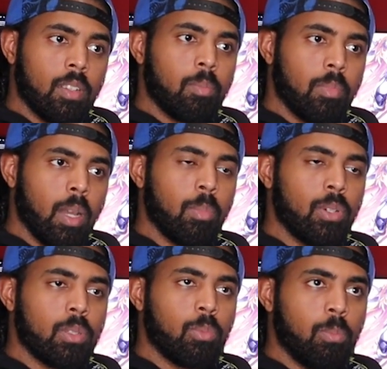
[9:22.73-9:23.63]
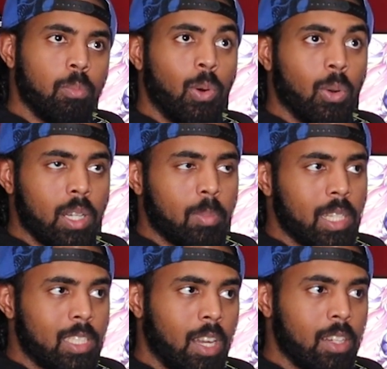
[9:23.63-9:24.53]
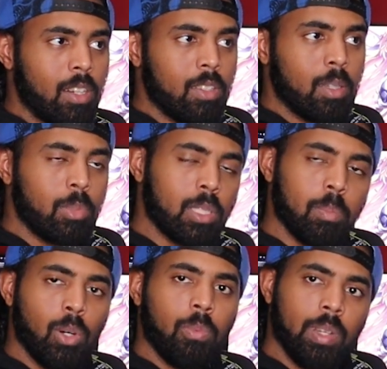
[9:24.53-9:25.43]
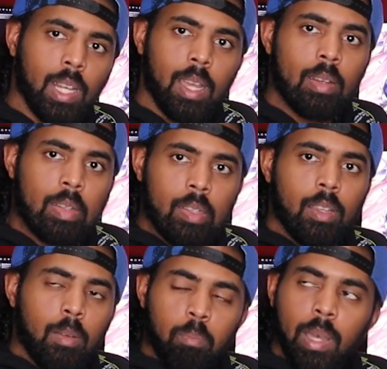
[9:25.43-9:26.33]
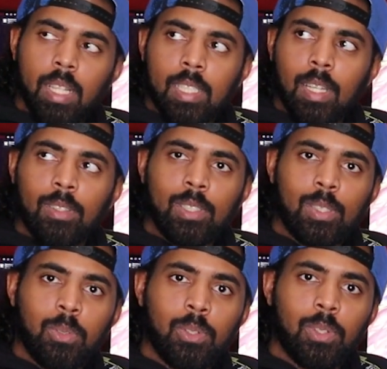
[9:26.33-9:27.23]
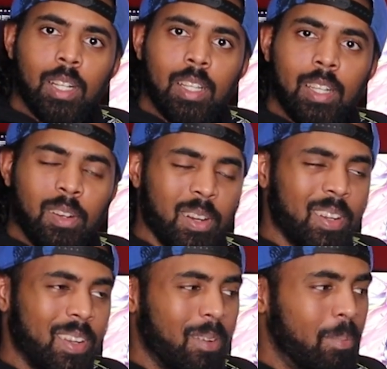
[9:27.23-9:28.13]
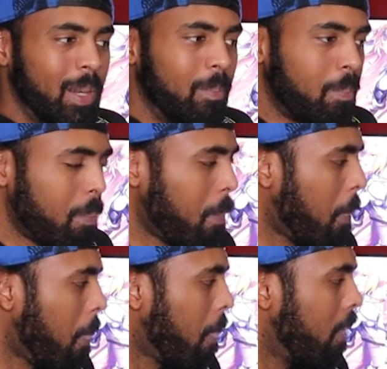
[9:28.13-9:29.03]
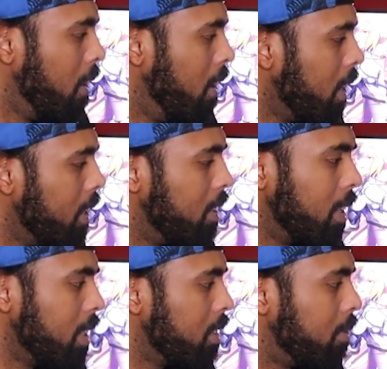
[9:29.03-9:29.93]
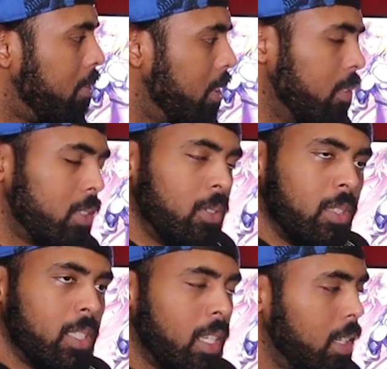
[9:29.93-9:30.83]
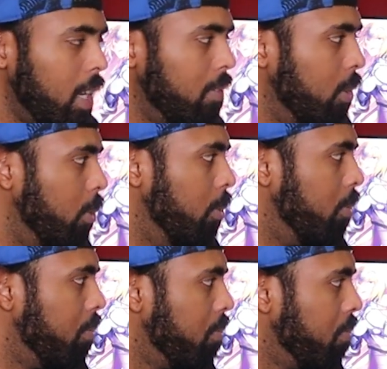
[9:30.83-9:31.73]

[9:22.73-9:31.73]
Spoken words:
numbers more than my John Alt numbers, but hopefully that balances out sooner than later. But again, I think the figure is gorgeous. I have no